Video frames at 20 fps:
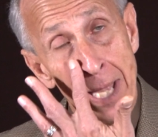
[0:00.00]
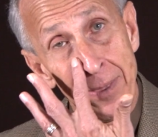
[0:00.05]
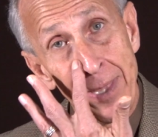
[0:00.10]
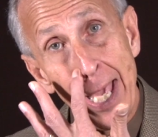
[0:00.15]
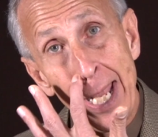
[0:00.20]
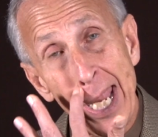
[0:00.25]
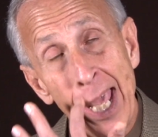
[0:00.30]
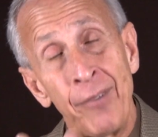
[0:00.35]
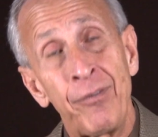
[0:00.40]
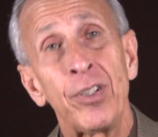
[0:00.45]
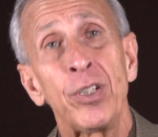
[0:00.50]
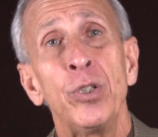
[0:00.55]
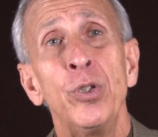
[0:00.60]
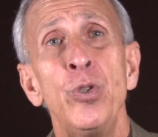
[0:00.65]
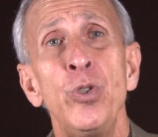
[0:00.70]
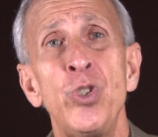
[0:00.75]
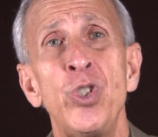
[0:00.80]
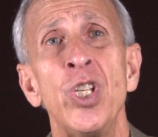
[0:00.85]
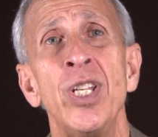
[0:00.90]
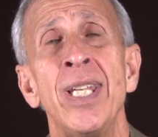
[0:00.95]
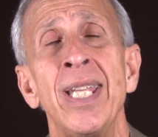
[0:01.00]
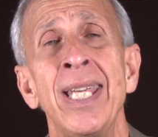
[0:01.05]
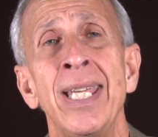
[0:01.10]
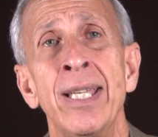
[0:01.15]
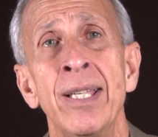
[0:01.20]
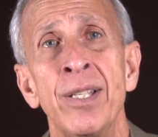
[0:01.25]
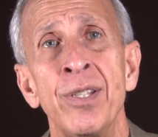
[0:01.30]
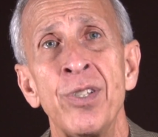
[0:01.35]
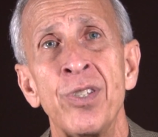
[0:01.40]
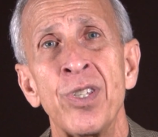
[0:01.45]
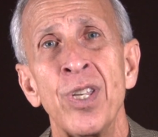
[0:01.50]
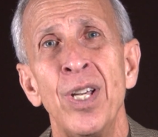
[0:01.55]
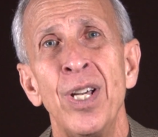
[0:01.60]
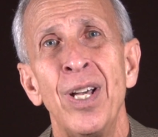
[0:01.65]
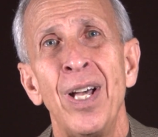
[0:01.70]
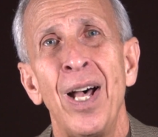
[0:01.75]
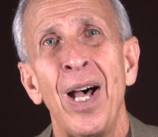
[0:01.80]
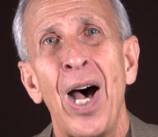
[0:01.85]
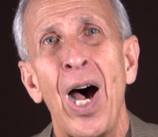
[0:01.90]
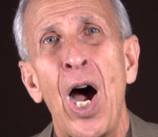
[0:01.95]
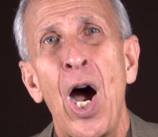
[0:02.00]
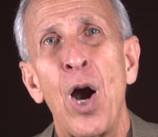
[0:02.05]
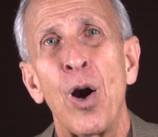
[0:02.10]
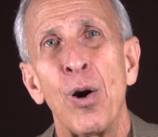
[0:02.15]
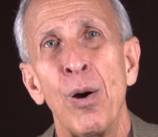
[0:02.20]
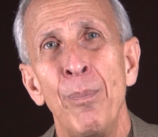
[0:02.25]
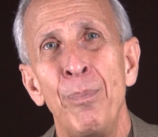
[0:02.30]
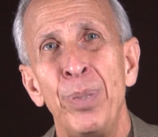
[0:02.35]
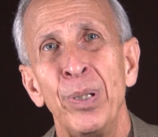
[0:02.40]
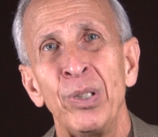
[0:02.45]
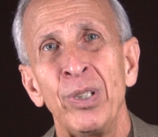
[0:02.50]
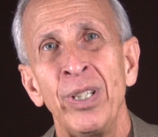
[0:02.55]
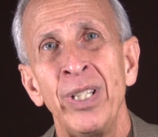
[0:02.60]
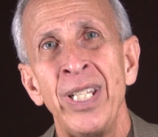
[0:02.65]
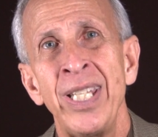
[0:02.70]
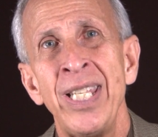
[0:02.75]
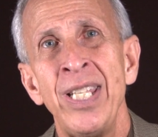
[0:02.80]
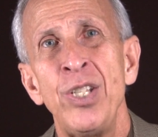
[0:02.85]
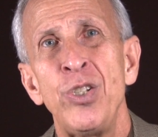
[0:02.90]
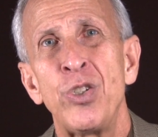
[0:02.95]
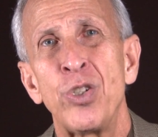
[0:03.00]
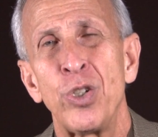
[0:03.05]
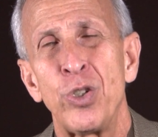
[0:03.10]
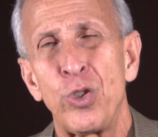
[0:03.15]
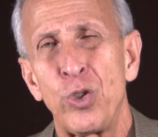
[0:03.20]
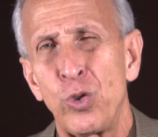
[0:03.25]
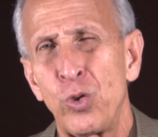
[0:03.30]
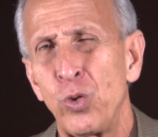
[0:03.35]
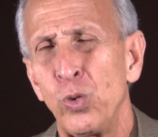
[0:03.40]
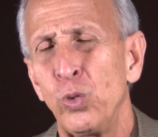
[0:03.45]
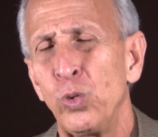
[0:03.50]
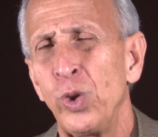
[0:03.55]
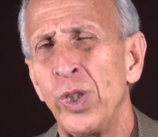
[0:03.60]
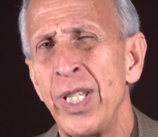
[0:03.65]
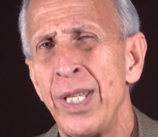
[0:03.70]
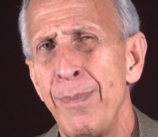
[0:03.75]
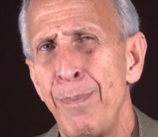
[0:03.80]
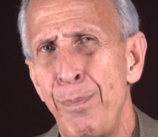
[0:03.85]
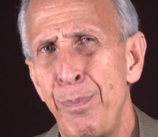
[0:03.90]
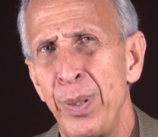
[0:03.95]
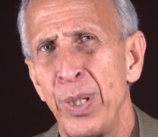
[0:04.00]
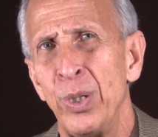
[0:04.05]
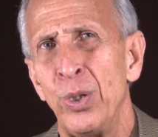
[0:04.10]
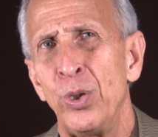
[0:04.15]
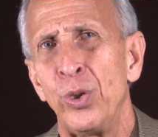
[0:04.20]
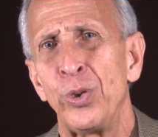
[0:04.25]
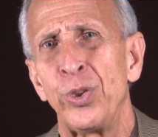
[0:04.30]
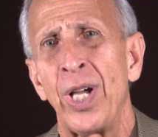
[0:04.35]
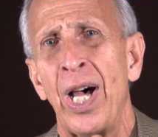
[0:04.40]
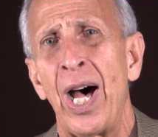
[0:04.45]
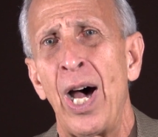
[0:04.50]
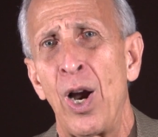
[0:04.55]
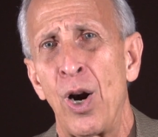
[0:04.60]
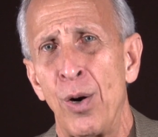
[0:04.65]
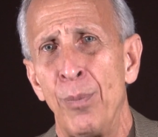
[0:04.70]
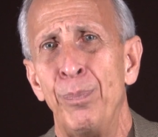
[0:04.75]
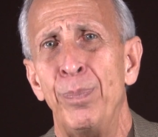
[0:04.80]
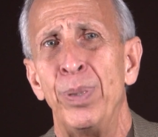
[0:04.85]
That evolution is our ability to truly build our